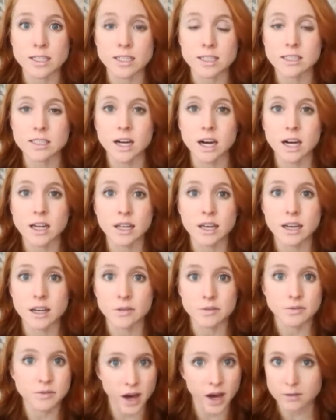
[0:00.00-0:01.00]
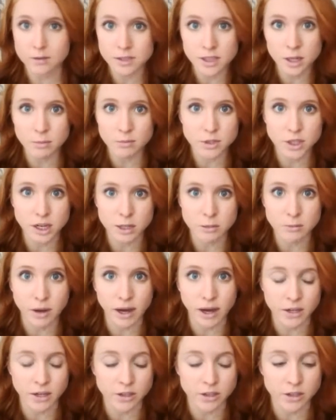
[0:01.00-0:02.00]
It's not like a 5-subject
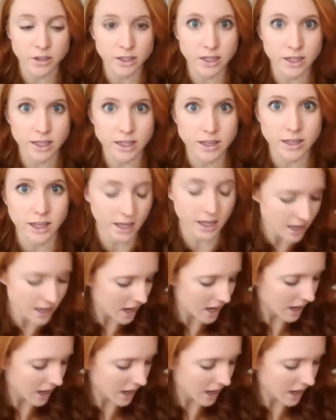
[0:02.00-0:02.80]
binder or anything.